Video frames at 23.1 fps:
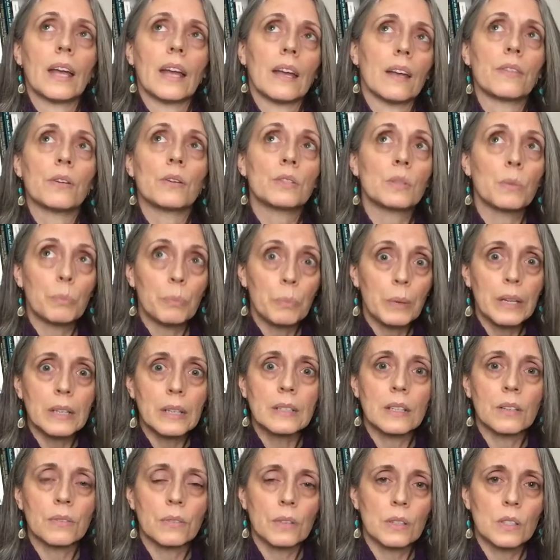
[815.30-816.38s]
there's a big
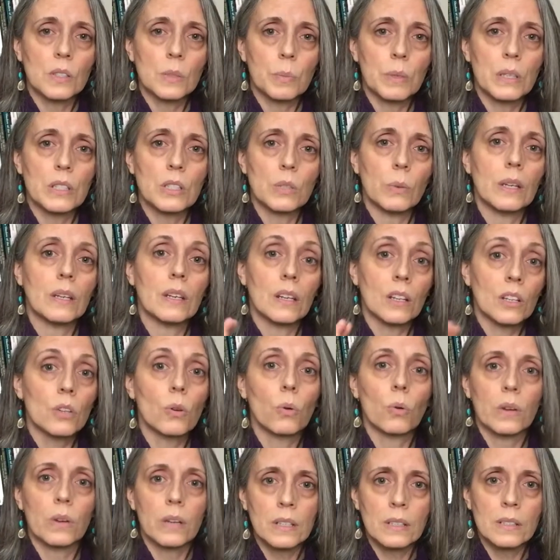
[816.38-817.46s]
difference between
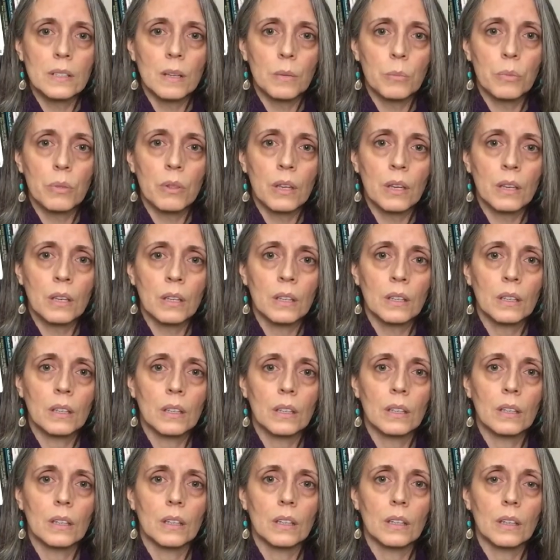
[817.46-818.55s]
ignoring something
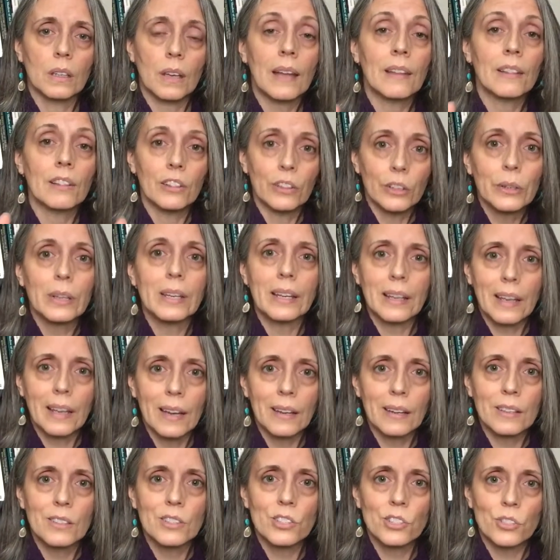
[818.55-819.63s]
and looking
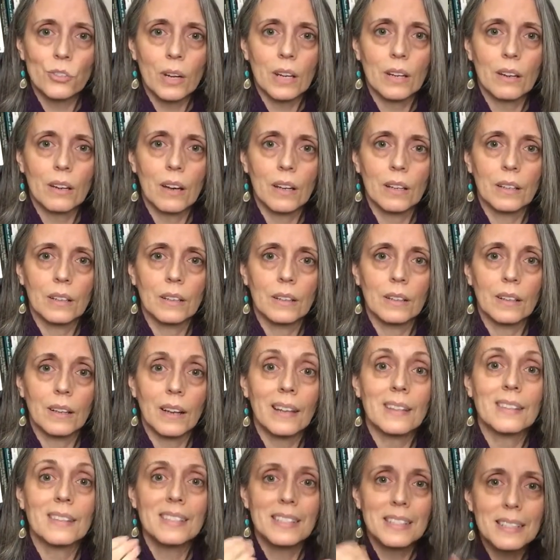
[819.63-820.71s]
at it straight on
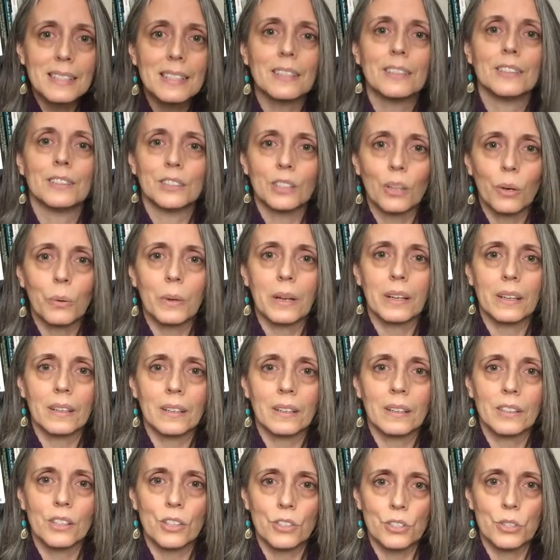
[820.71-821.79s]
and still
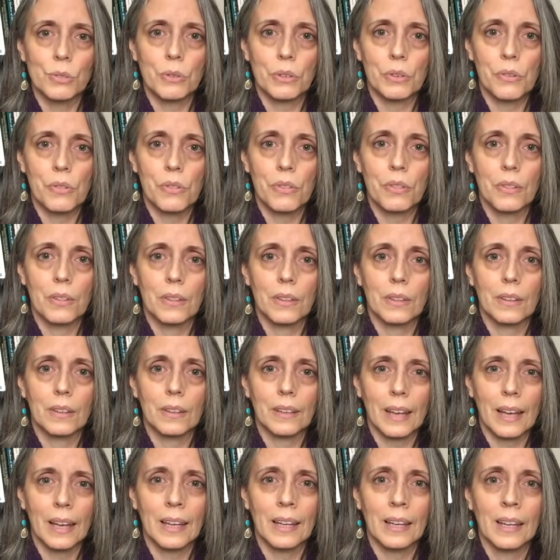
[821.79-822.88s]
knowing your truth,
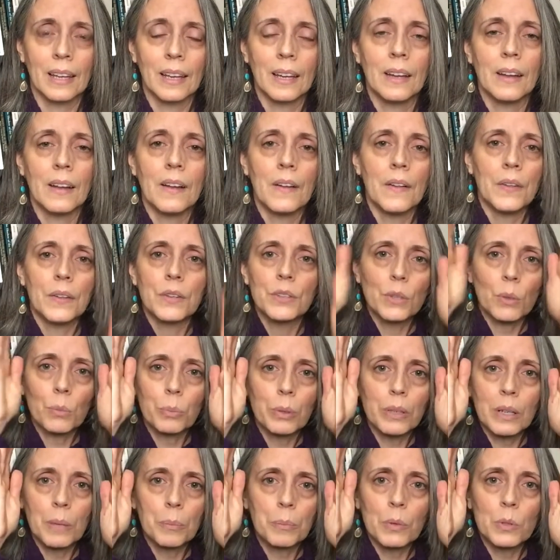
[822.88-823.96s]
okay? Don't
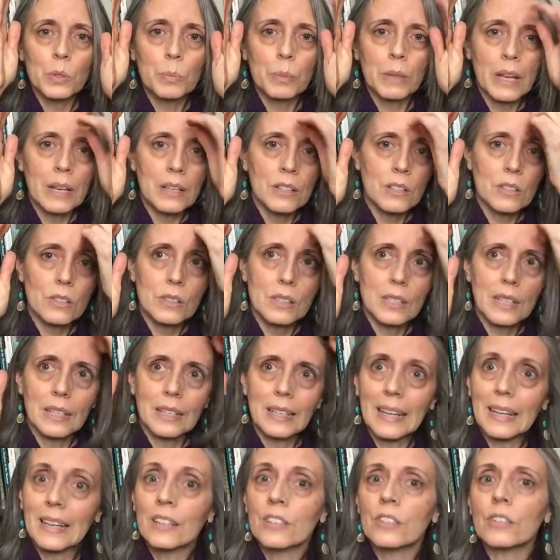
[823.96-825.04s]
put up those blinders in
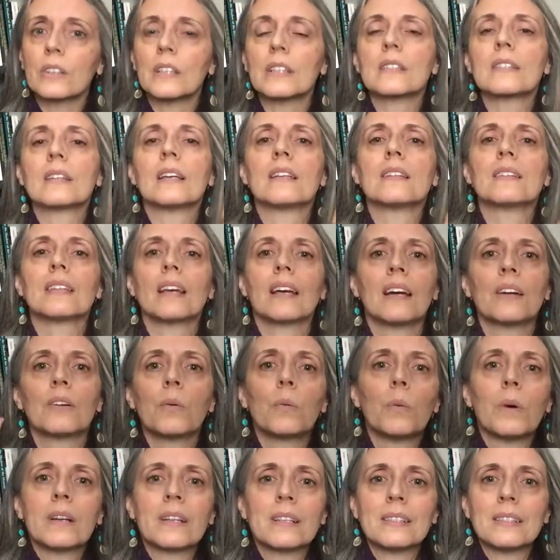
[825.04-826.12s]
ignorance and say, I don't
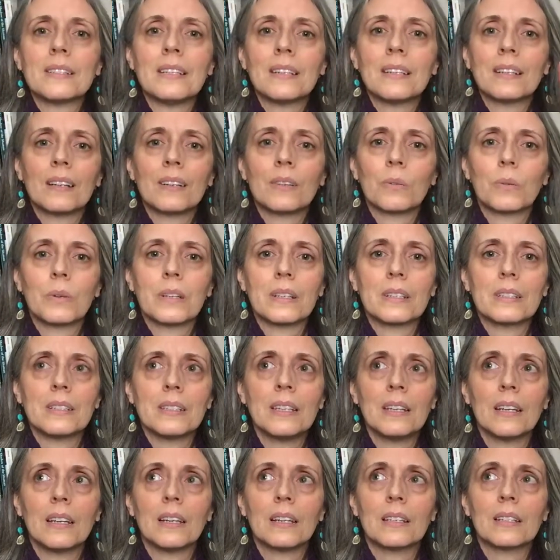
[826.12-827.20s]
want to see it, I don't want to
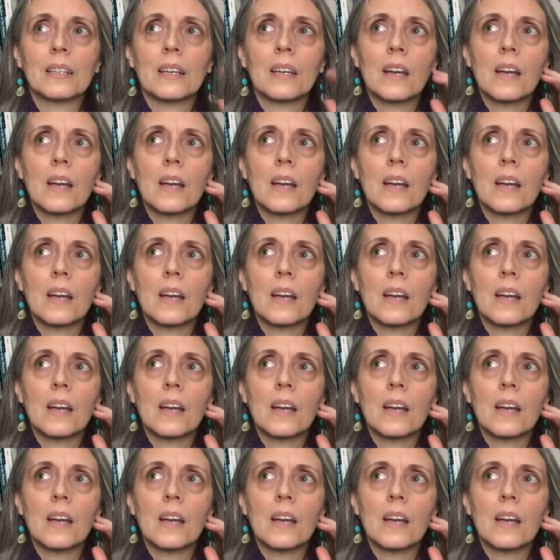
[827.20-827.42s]
see it.